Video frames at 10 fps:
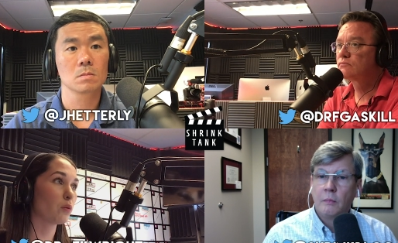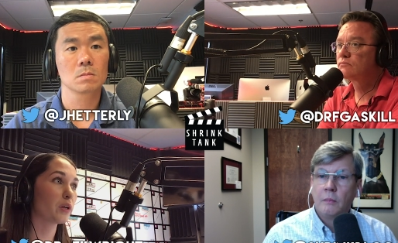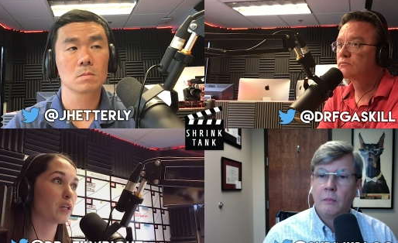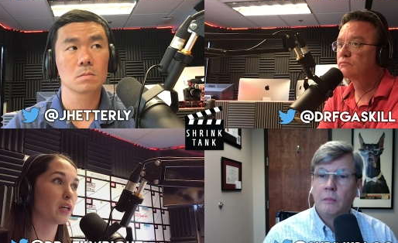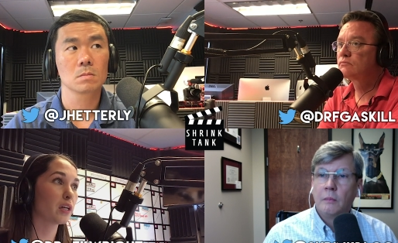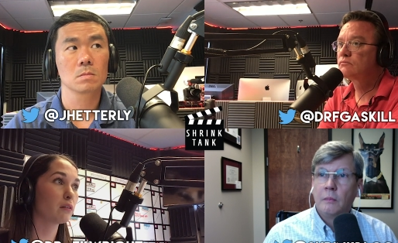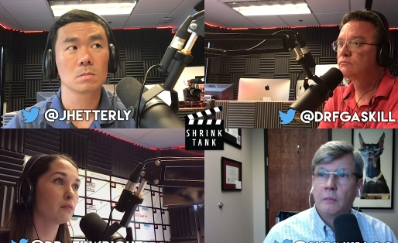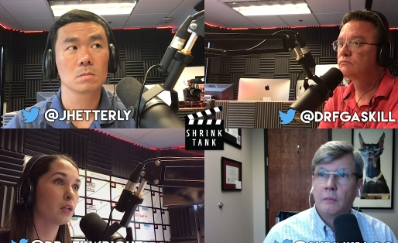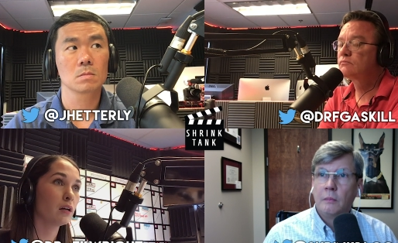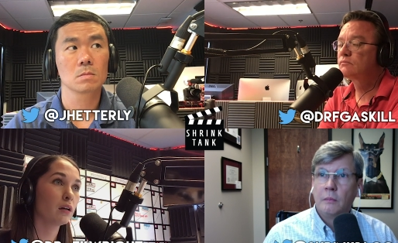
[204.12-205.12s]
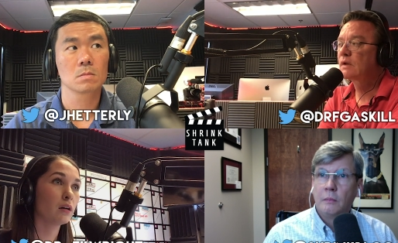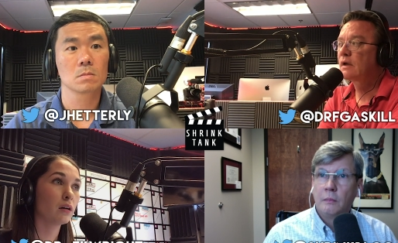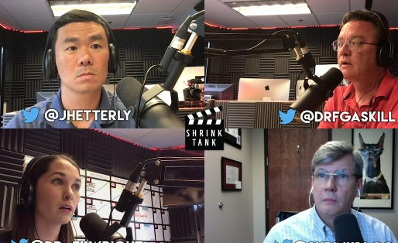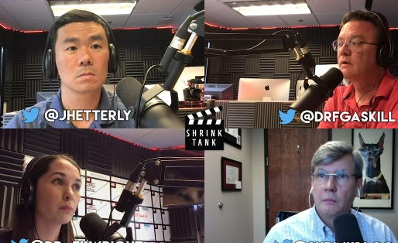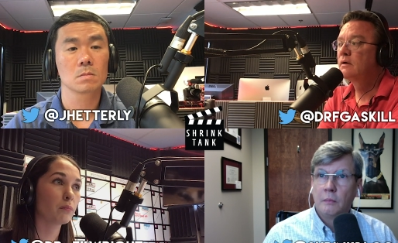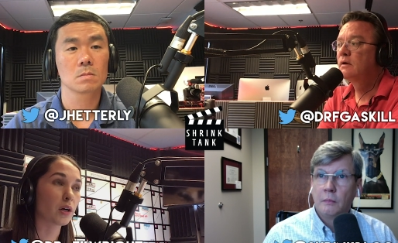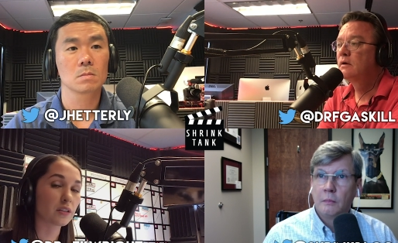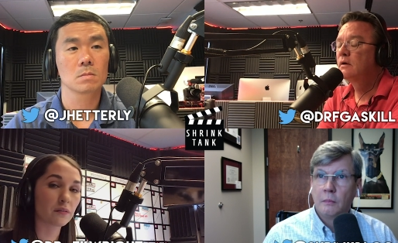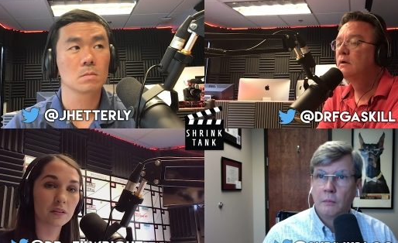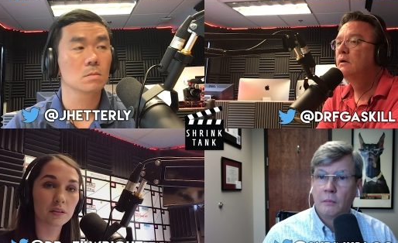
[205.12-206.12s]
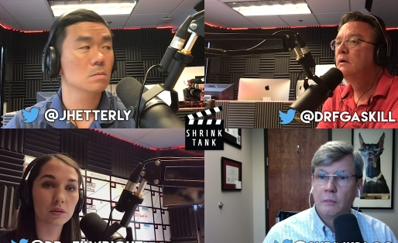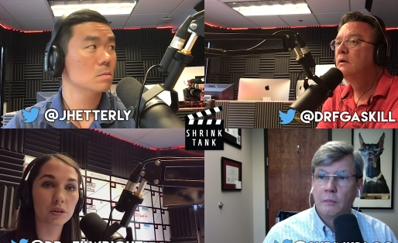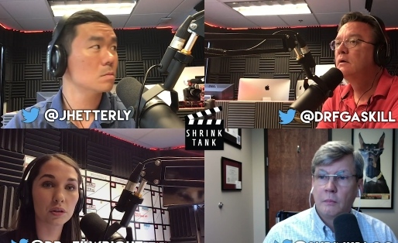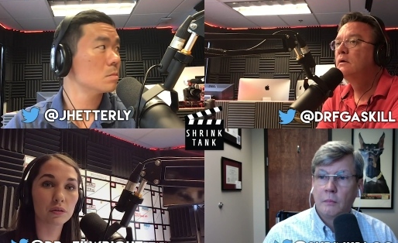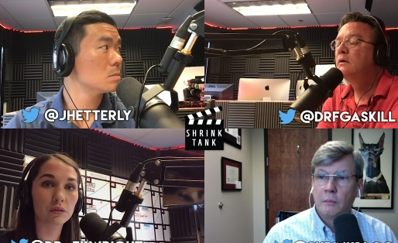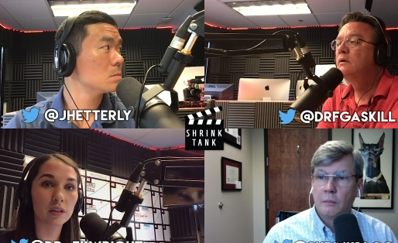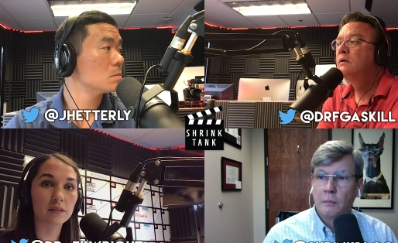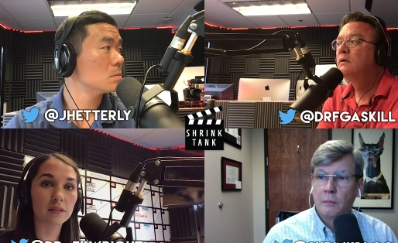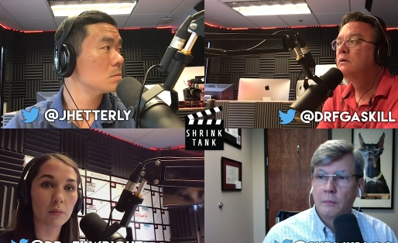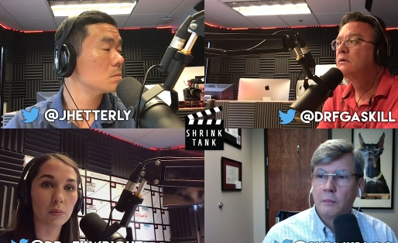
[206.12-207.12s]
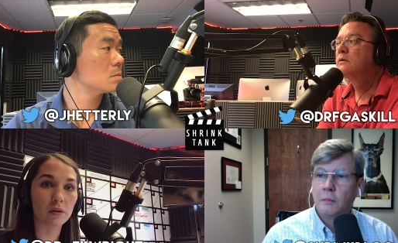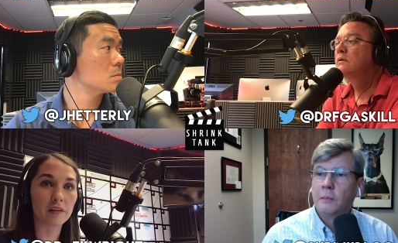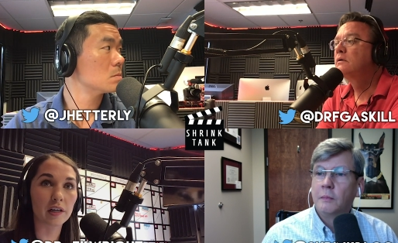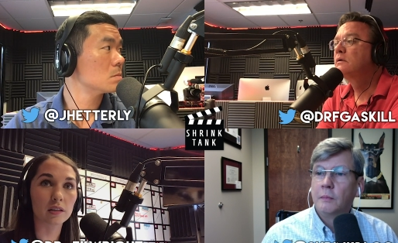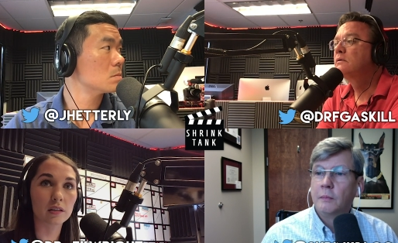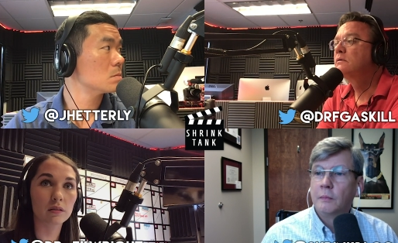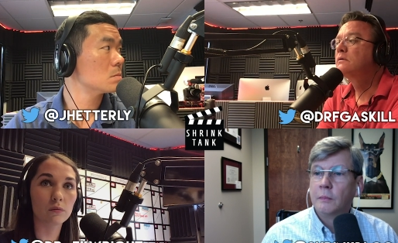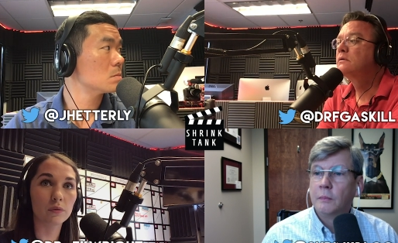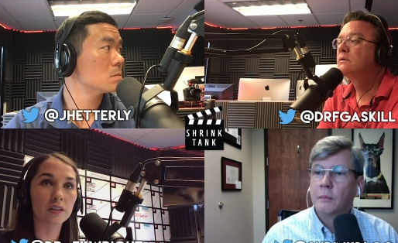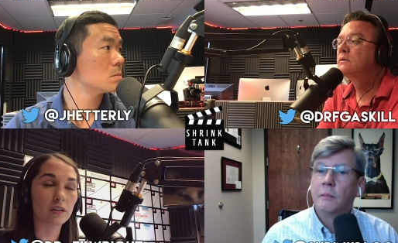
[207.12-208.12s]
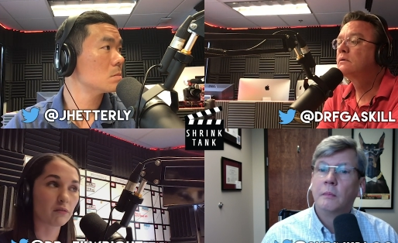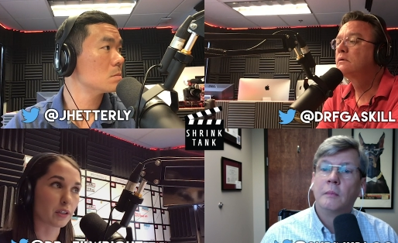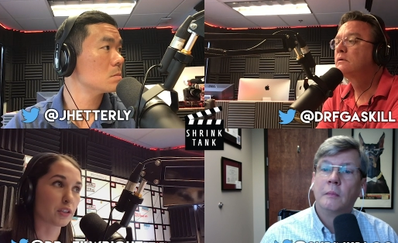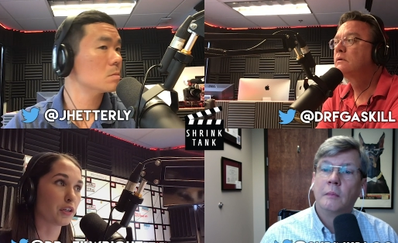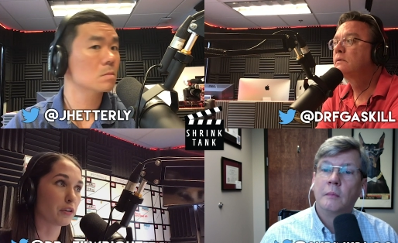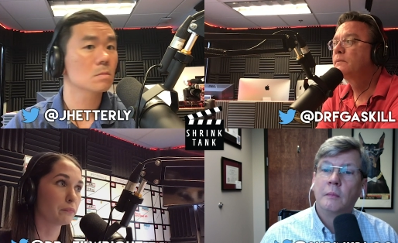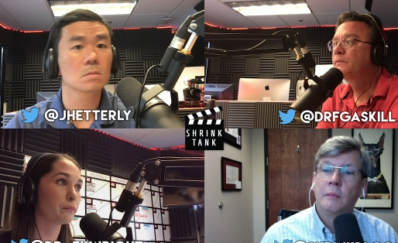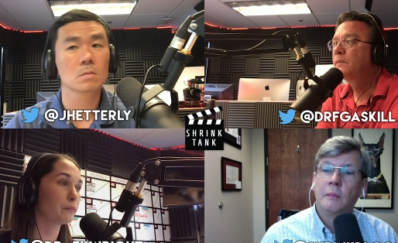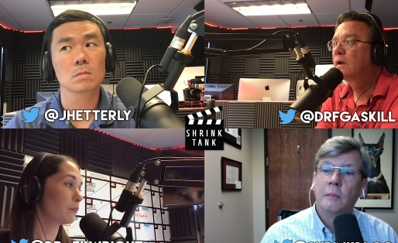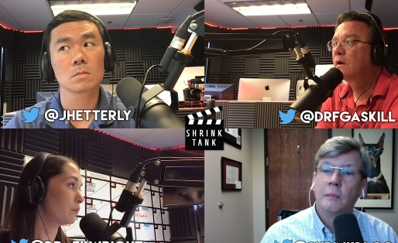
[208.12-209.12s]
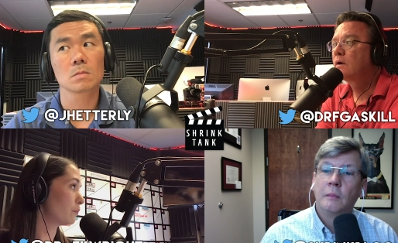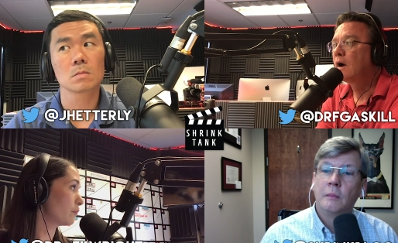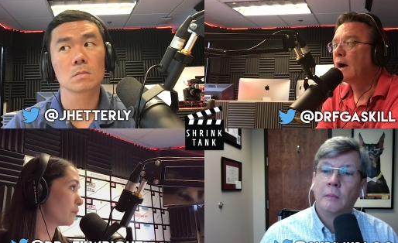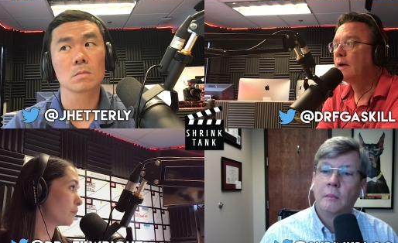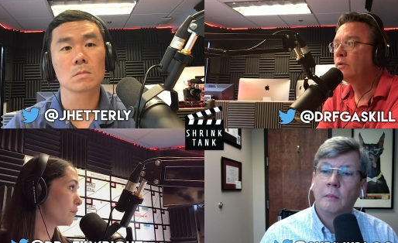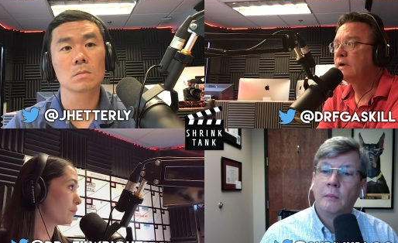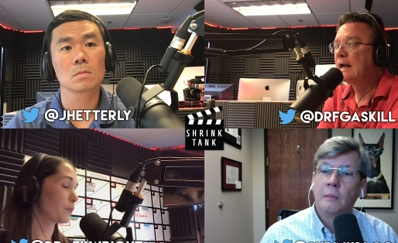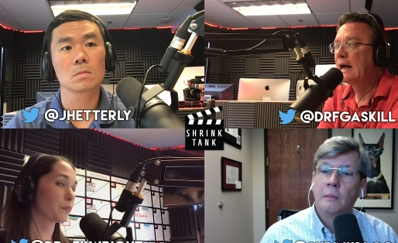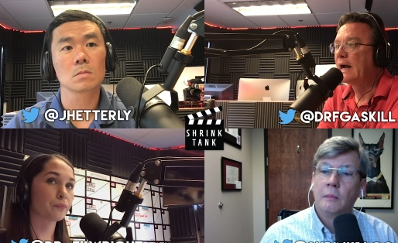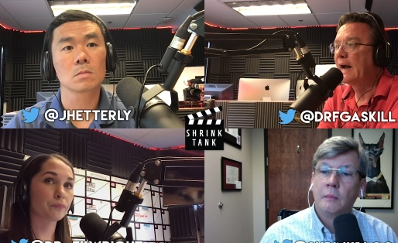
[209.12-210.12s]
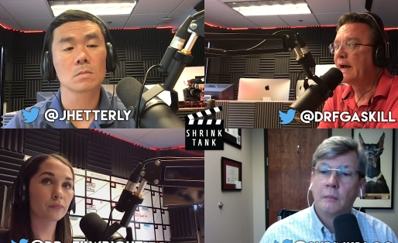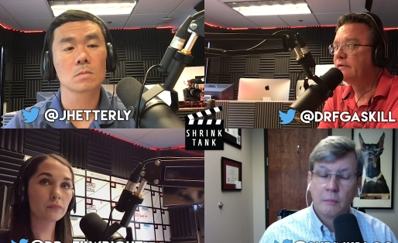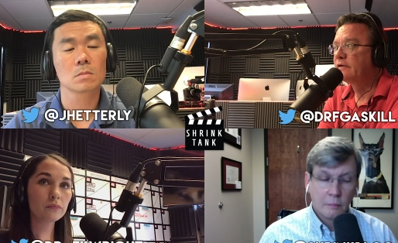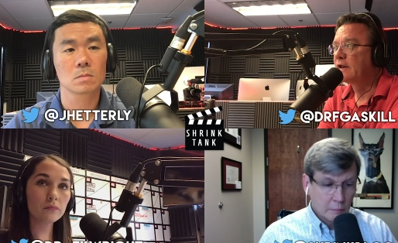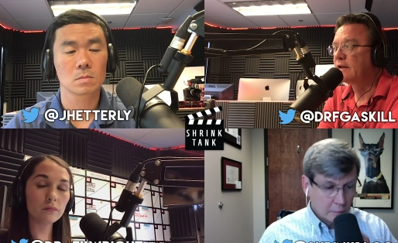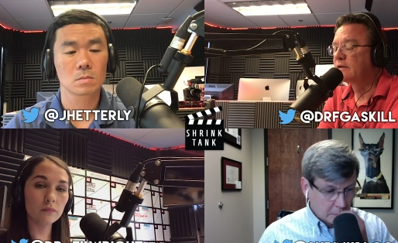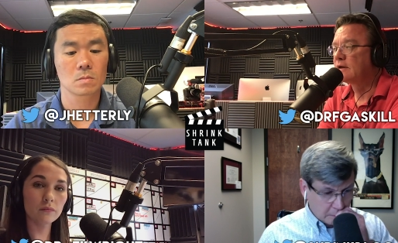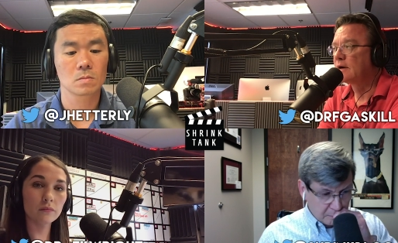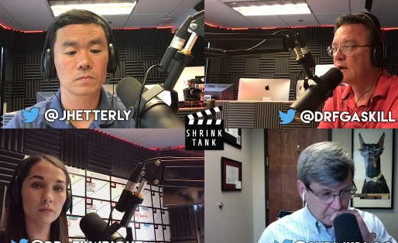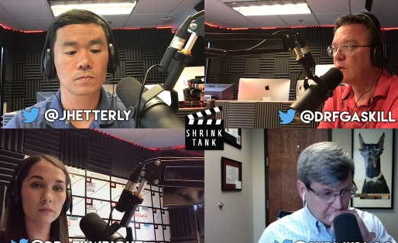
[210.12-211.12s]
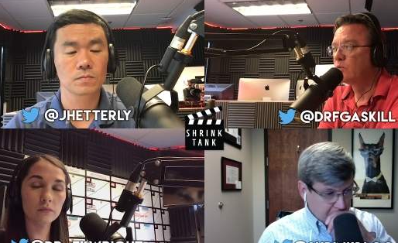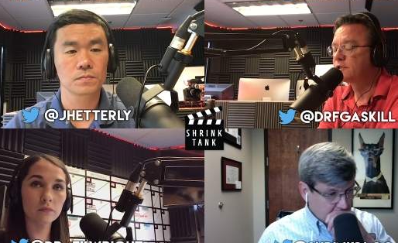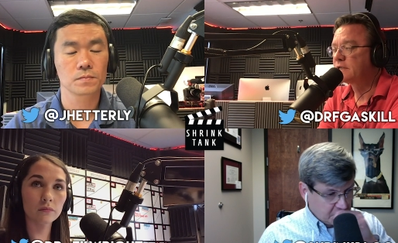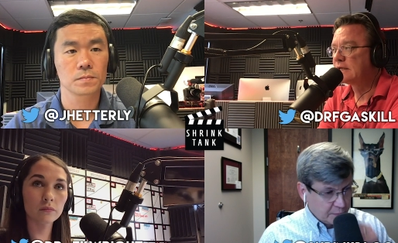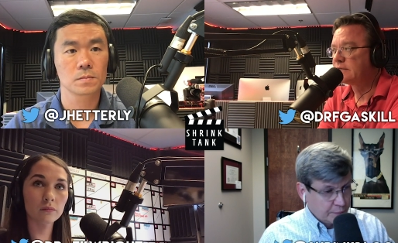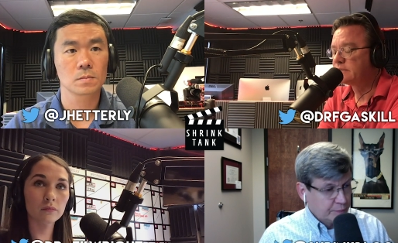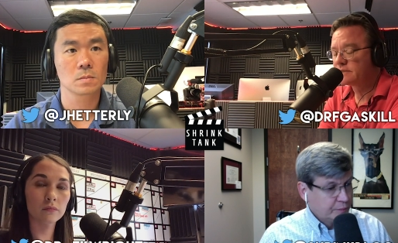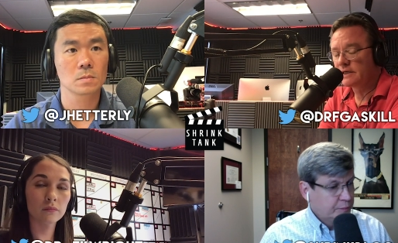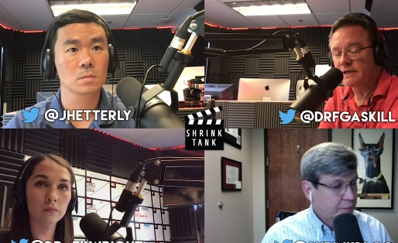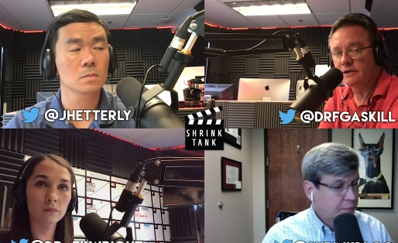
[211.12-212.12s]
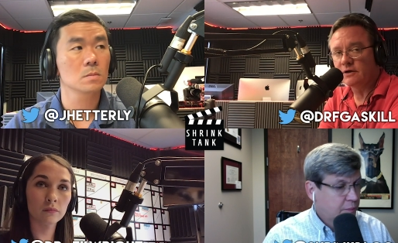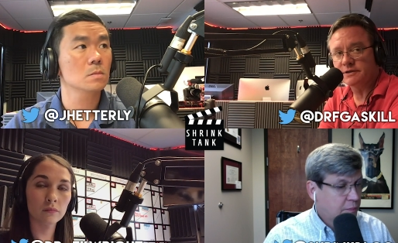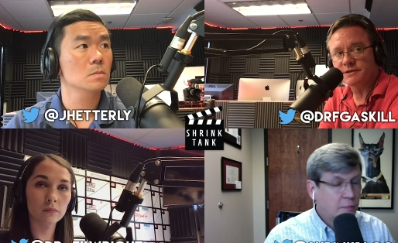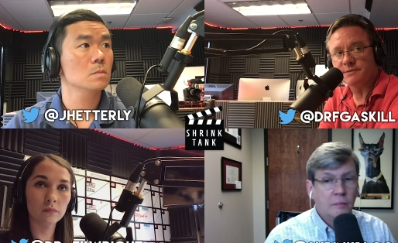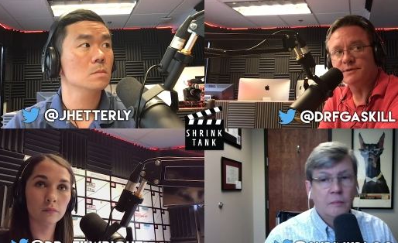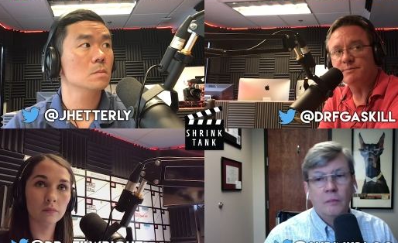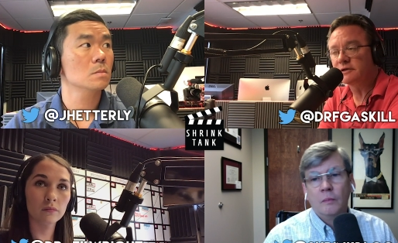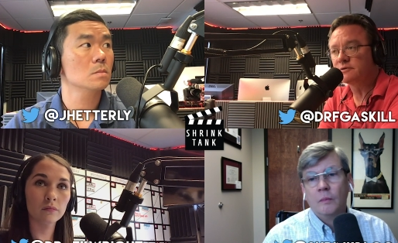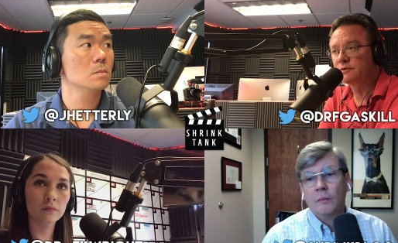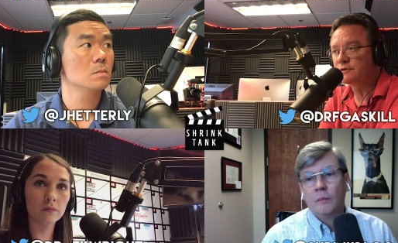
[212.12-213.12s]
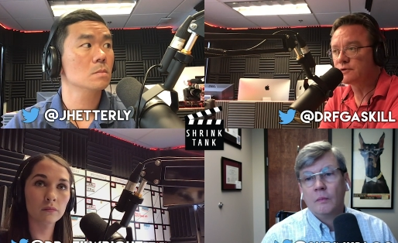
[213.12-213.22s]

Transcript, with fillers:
Speaker 1: long-winded. Parts of this are true. It's not perfect. We still have work to do.
Speaker 2: I would add to that that I wish they had studied autism spectrum